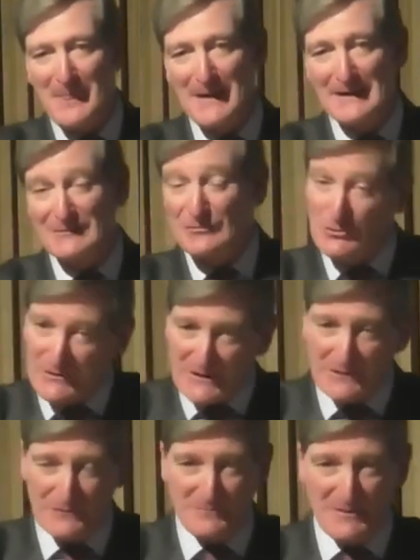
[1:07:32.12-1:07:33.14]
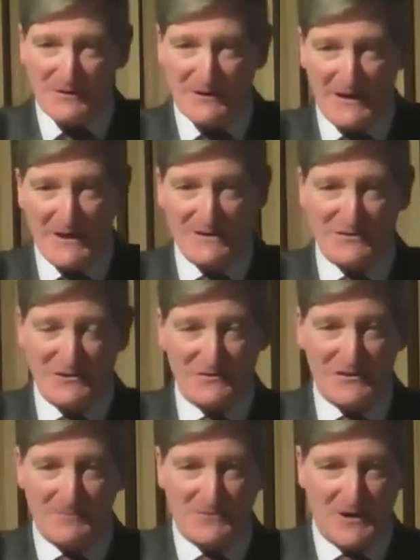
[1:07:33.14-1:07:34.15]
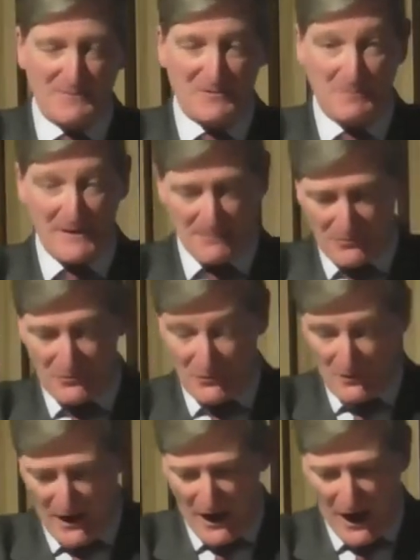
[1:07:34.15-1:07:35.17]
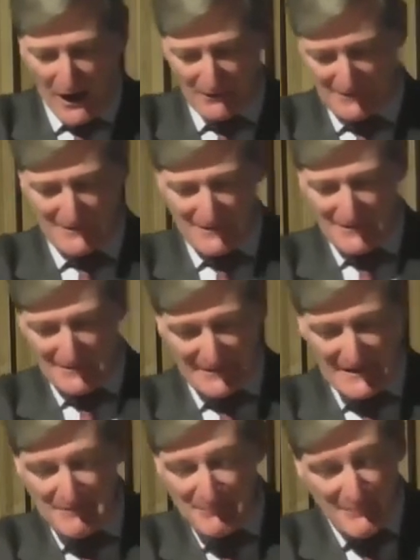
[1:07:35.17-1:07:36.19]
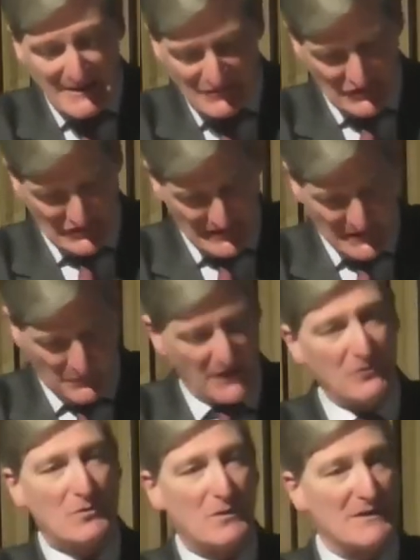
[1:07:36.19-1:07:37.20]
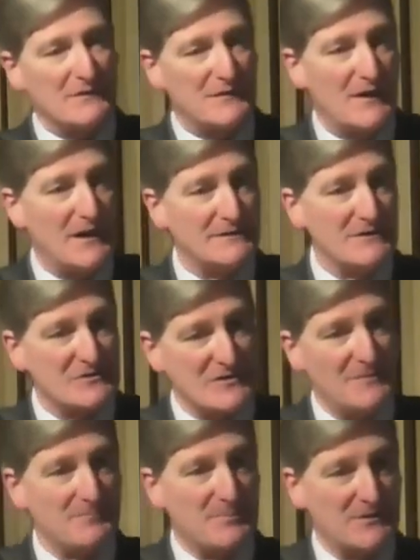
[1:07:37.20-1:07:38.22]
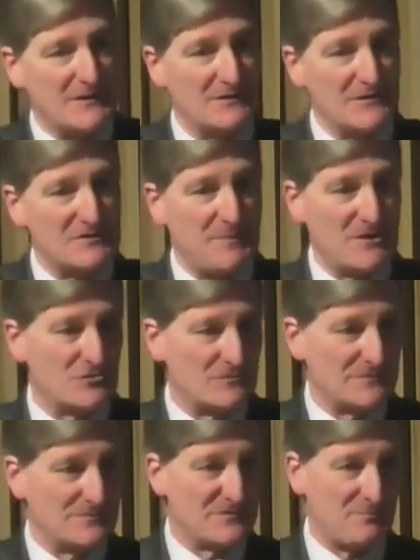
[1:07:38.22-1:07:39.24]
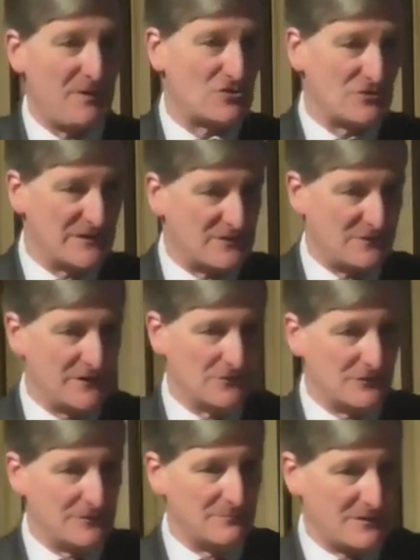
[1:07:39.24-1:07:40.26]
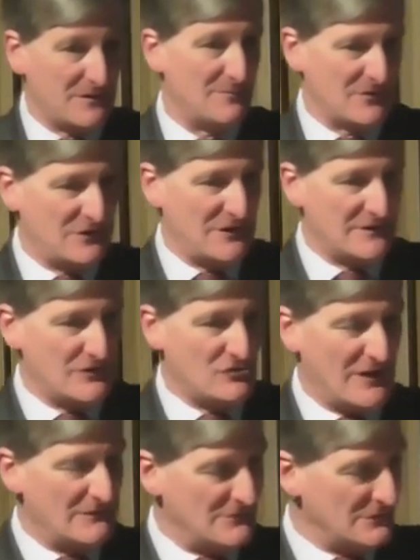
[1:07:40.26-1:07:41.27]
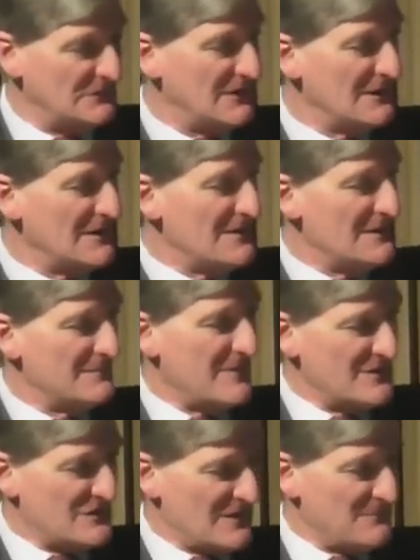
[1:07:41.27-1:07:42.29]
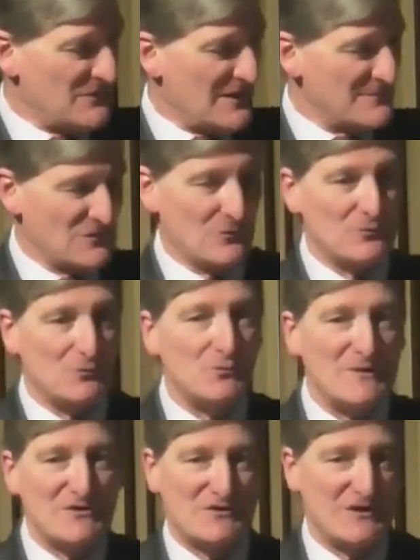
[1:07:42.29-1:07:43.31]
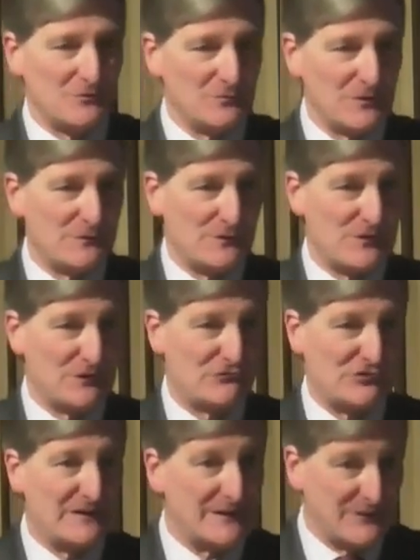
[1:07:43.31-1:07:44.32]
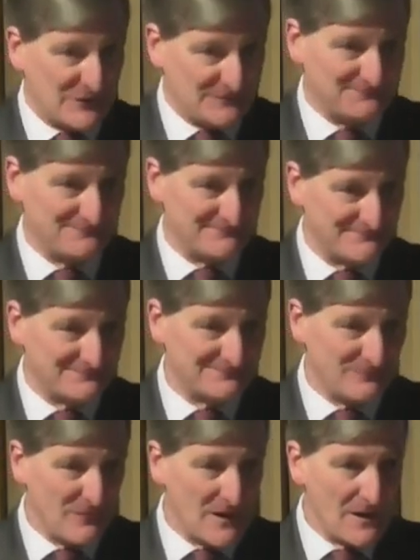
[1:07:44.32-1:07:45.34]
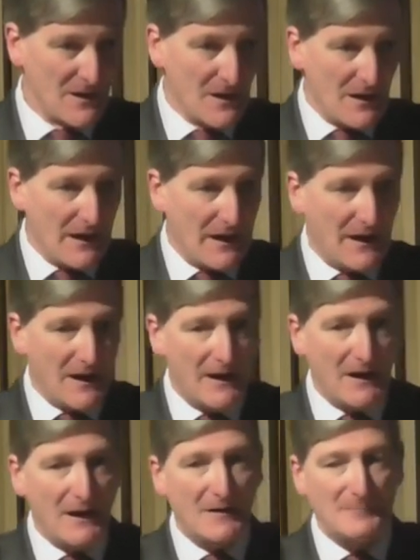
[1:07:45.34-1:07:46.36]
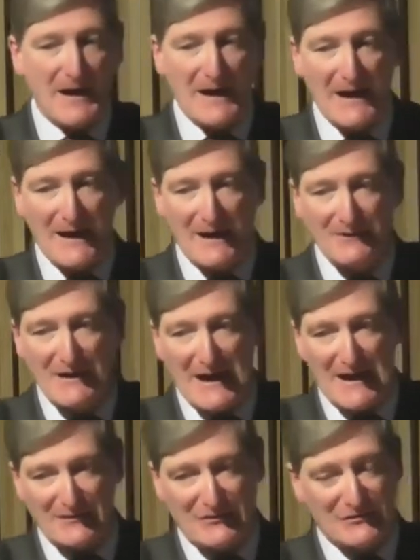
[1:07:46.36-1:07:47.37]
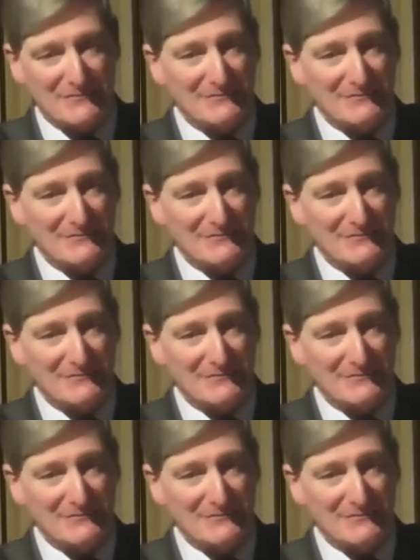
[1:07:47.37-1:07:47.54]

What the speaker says: It could even be the case that sometimes people who are immensely well qualified in some particular specialist field and become Attorney General may sometimes not always see the wood for the trees. And that